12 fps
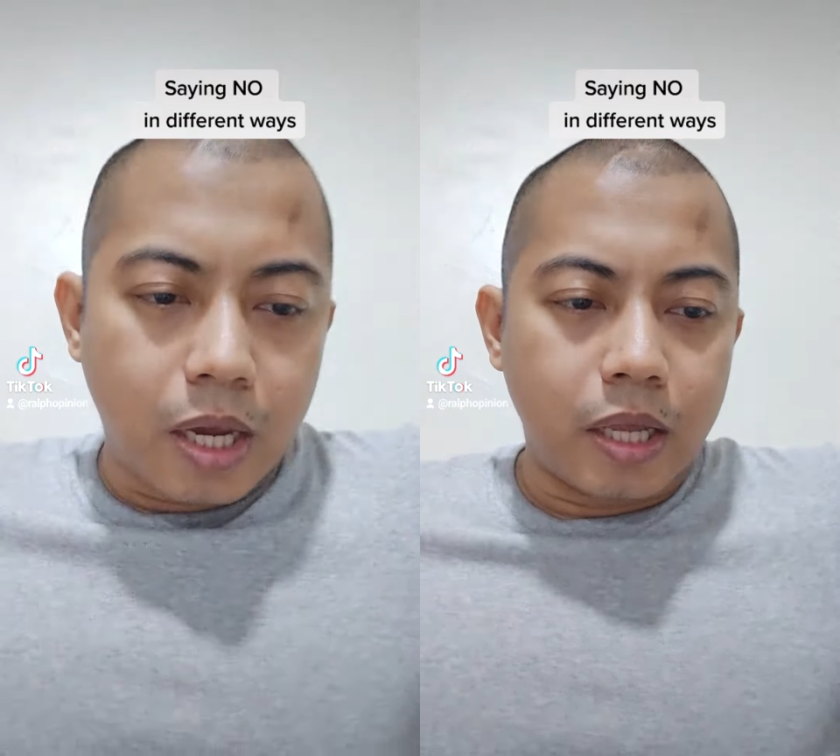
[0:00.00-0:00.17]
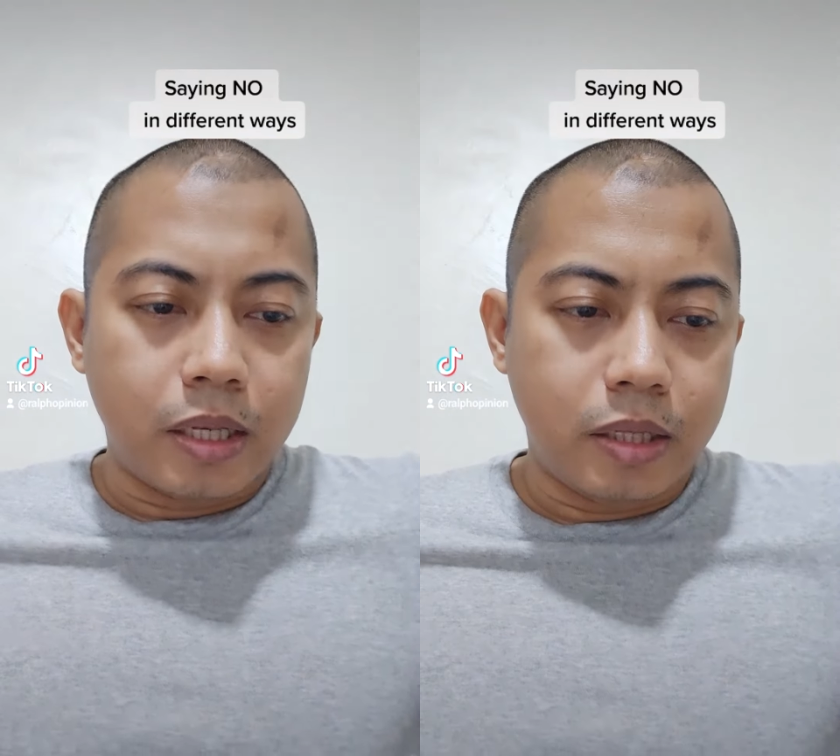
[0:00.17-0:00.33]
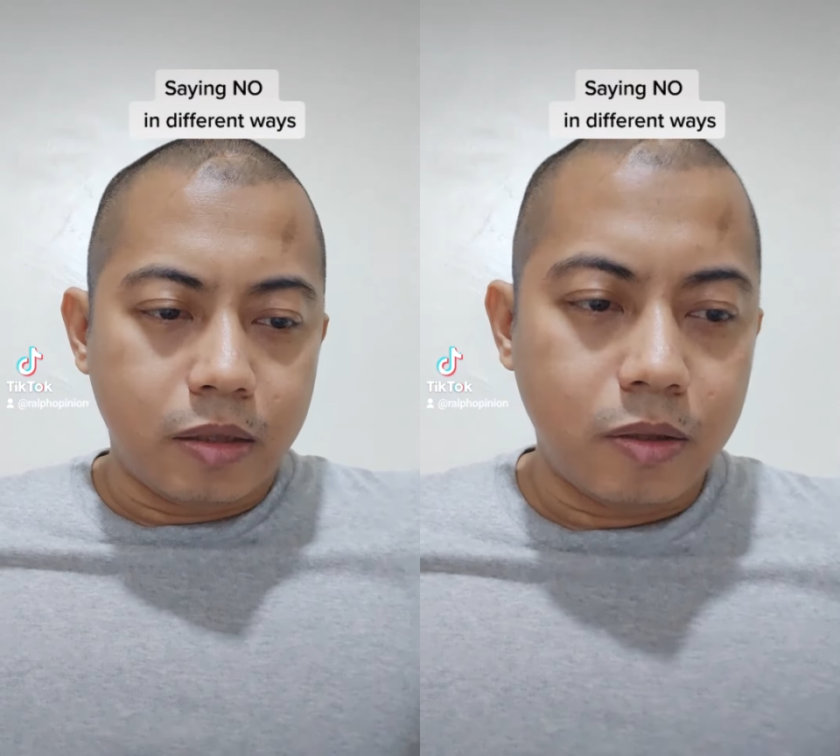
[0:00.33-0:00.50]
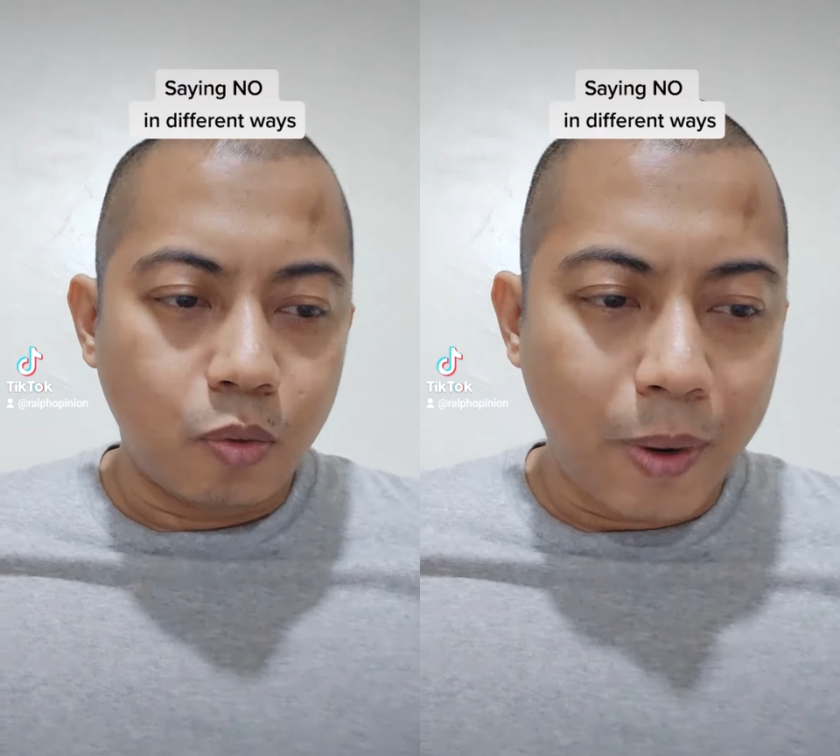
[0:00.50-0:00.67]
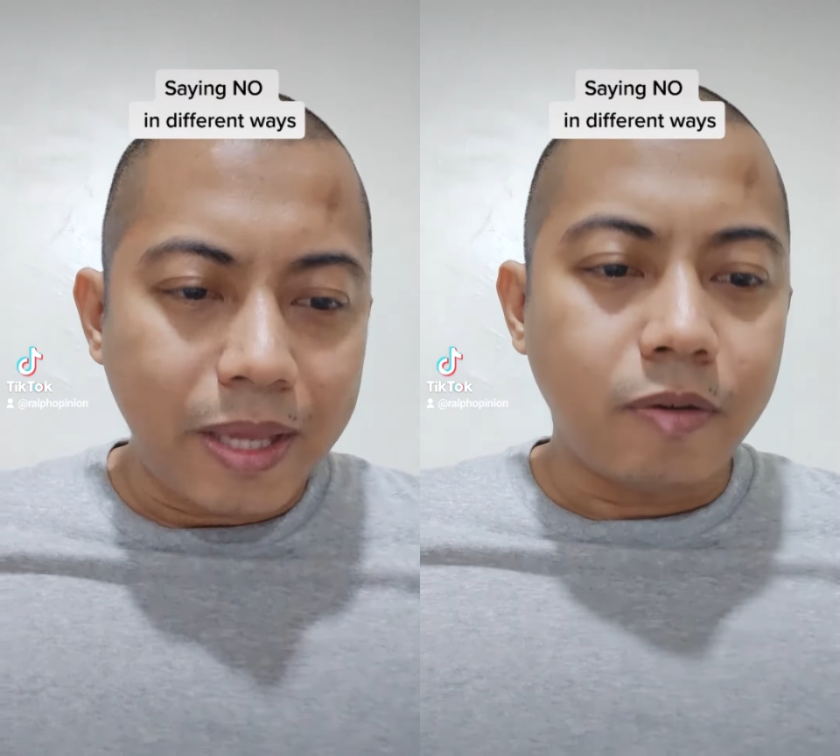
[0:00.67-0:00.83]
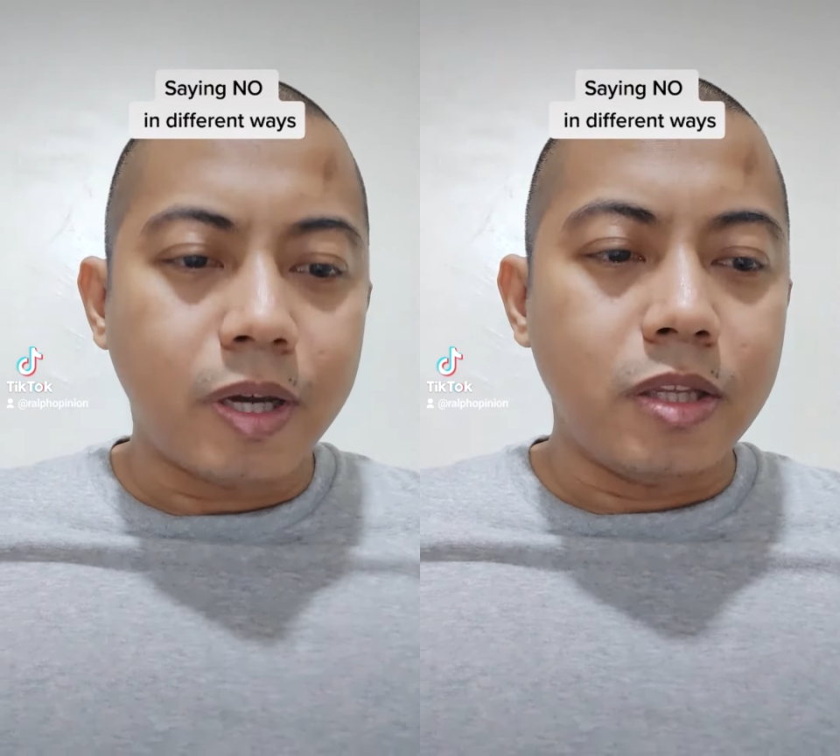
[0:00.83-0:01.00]
and the
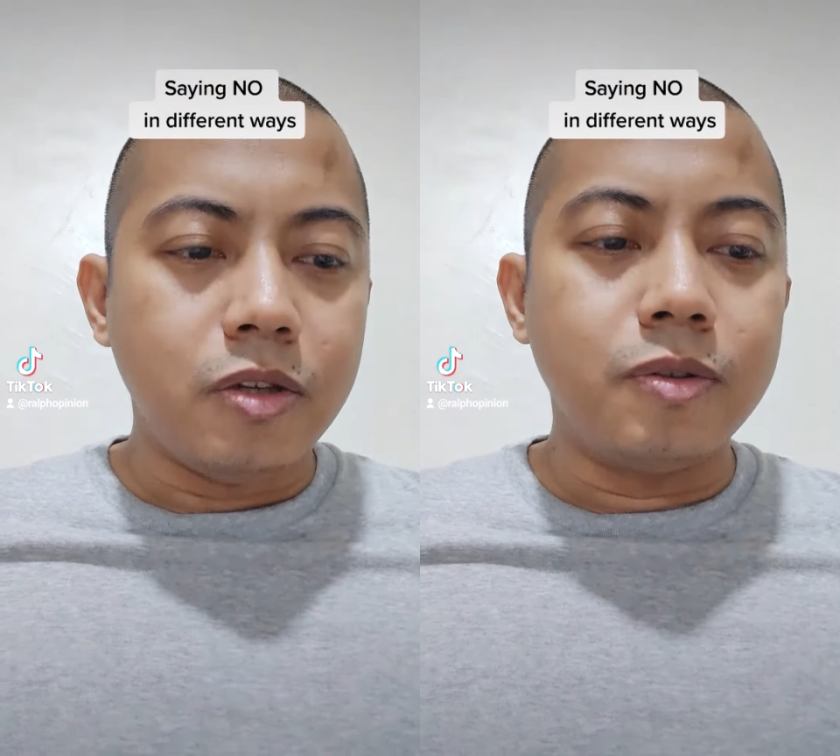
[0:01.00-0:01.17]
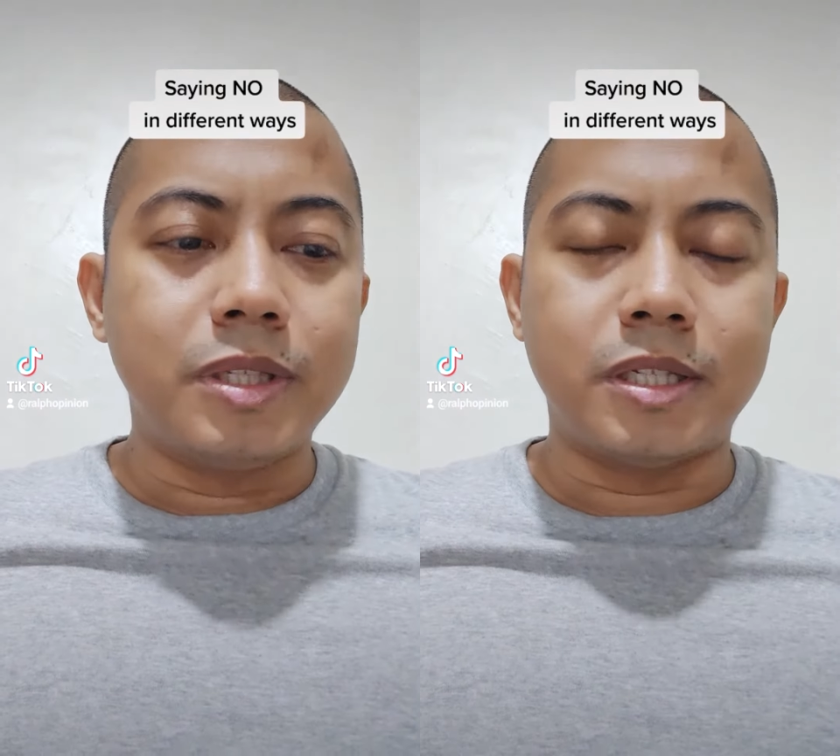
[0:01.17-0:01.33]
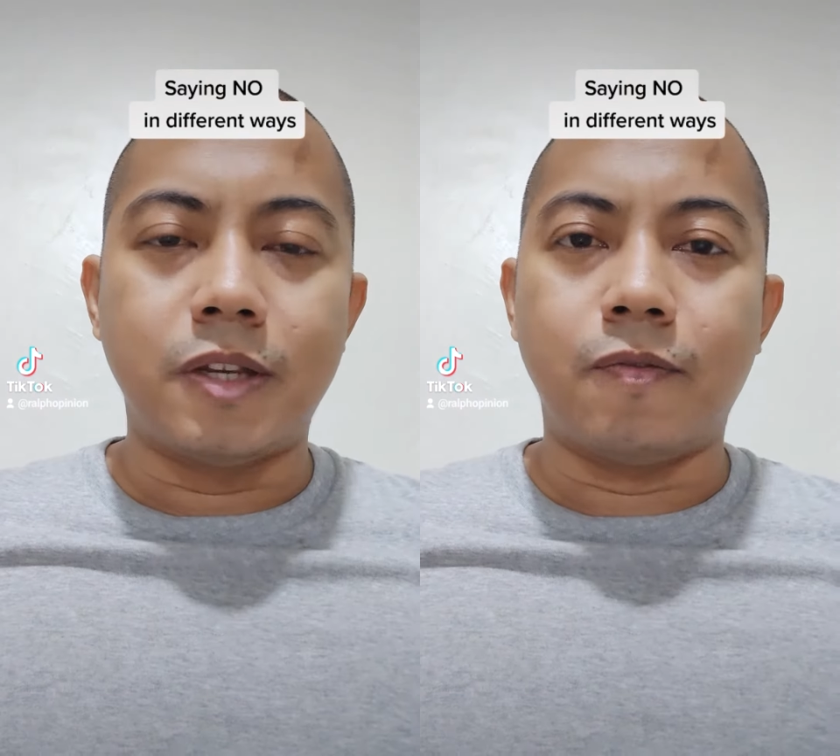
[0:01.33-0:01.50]
way you can use this